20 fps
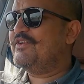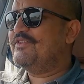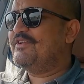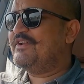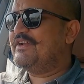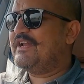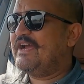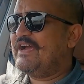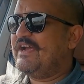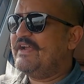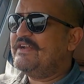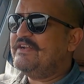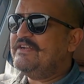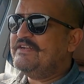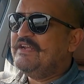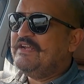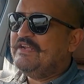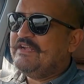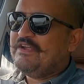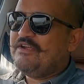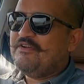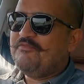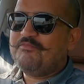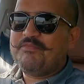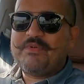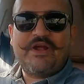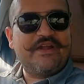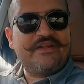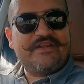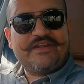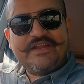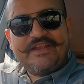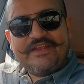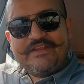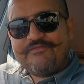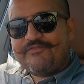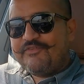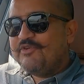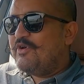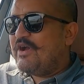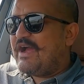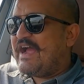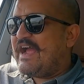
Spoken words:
or in the night. But if you